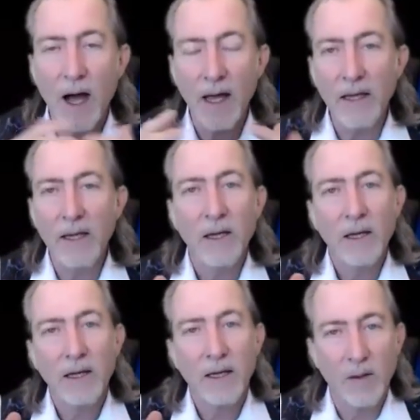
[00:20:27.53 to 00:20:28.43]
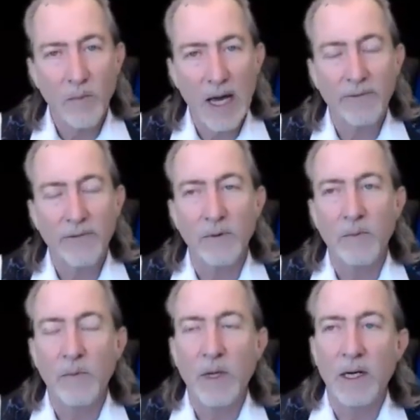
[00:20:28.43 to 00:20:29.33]
I come back
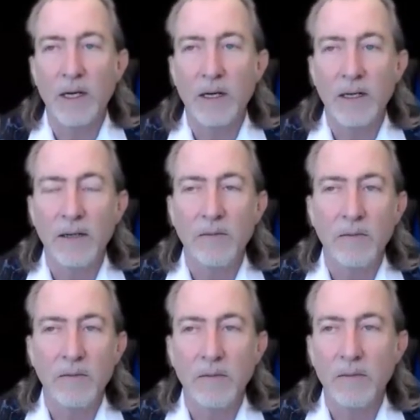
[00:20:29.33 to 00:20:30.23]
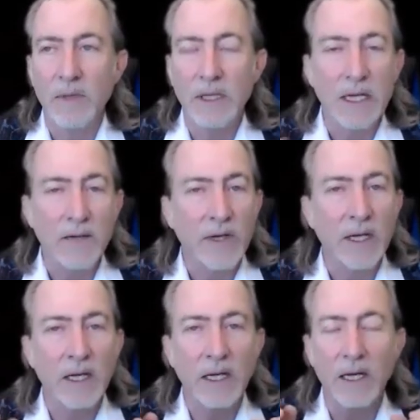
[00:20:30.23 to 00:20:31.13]
from an
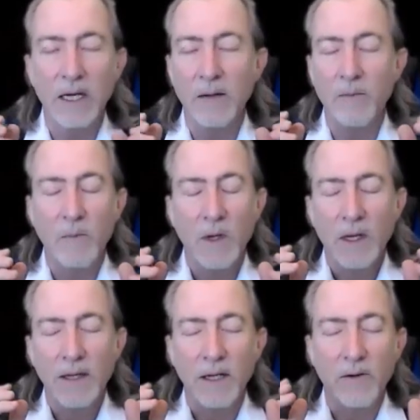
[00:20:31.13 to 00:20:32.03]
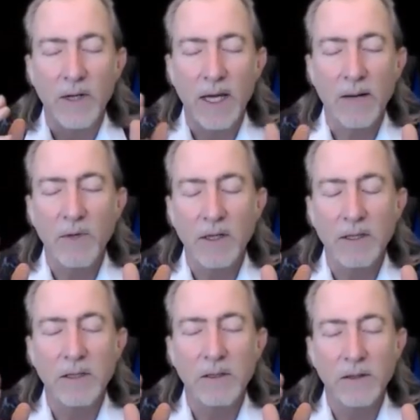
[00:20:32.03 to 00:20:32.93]
evening and I'm thinking, okay, I'm
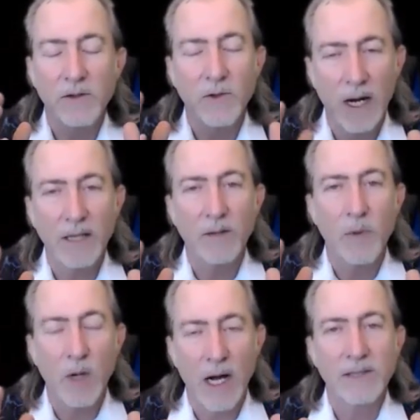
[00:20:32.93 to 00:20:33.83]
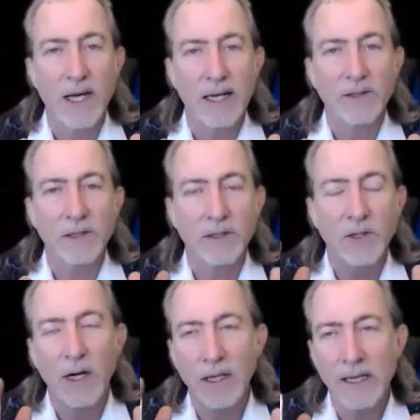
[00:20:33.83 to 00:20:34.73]
going to try the process. And
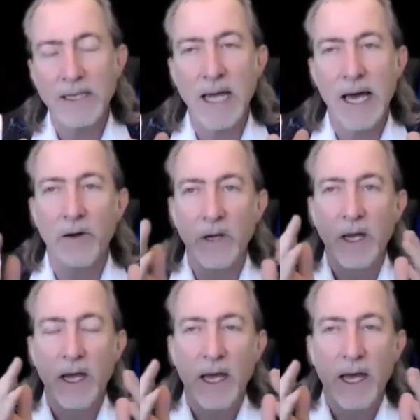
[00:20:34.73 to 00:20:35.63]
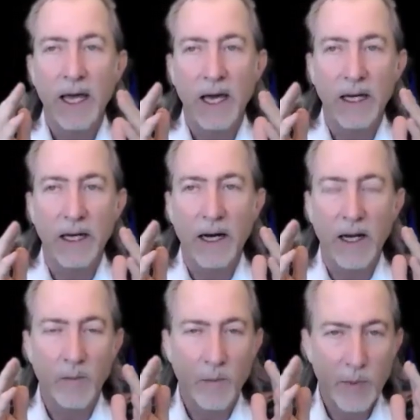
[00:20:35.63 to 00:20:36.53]
so I laid down and
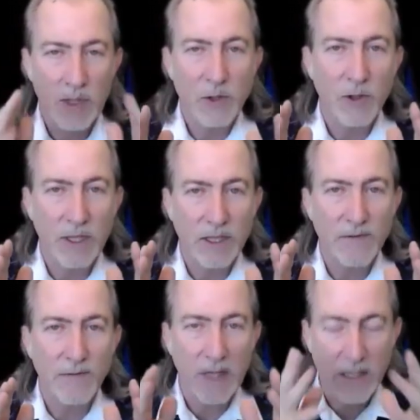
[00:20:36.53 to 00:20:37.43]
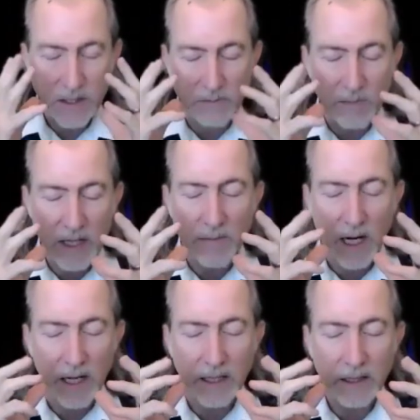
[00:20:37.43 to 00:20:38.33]
I pictured his face in my
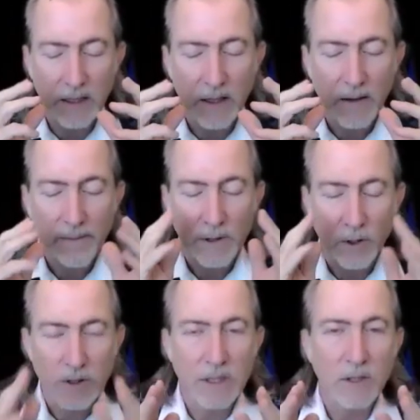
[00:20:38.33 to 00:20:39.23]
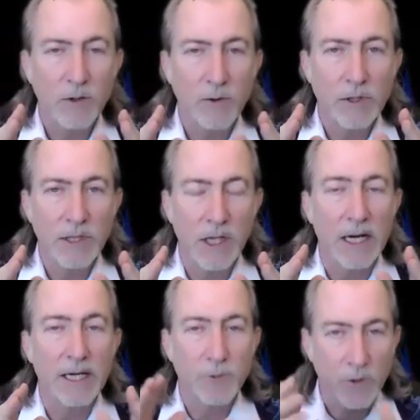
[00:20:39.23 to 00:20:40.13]
mind, looked into his
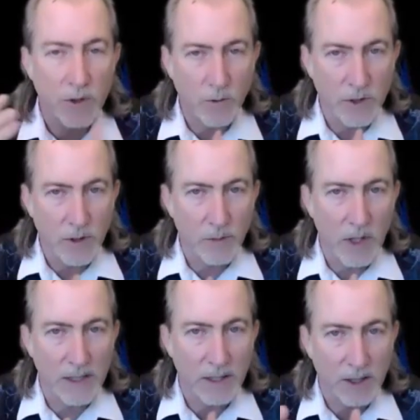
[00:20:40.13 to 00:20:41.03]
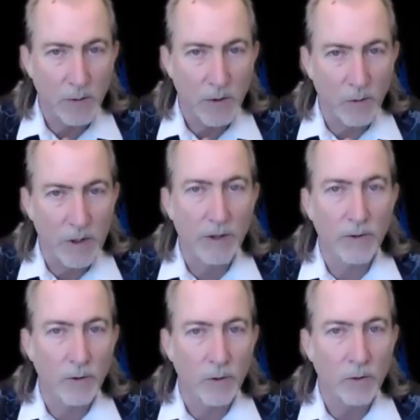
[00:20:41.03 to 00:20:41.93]
eyes, which was the process we went
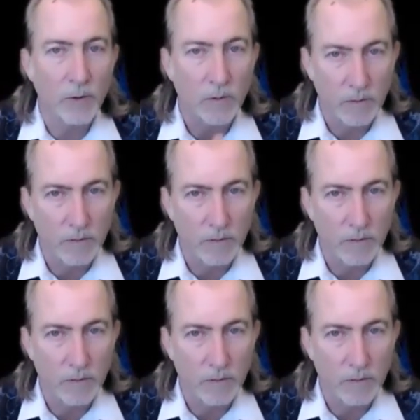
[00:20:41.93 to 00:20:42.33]
through